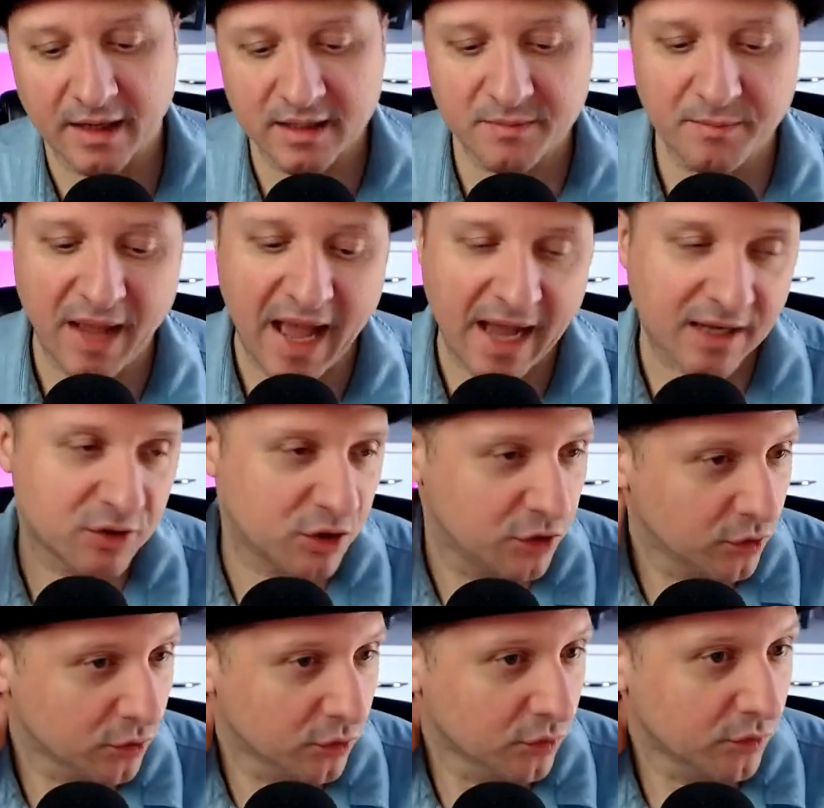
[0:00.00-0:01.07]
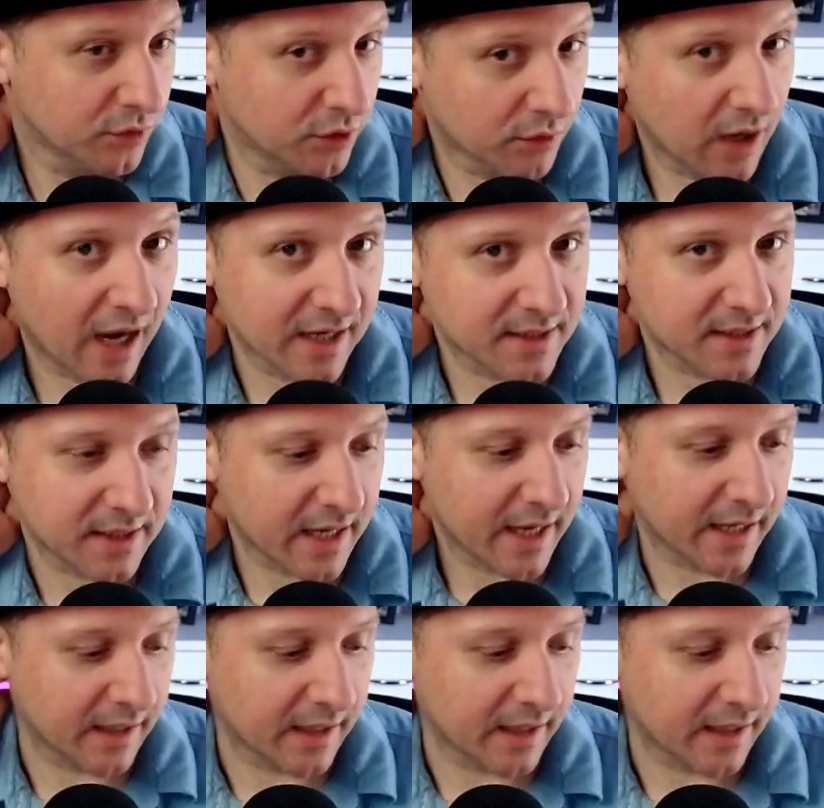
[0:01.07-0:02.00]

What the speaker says: back to your ICA.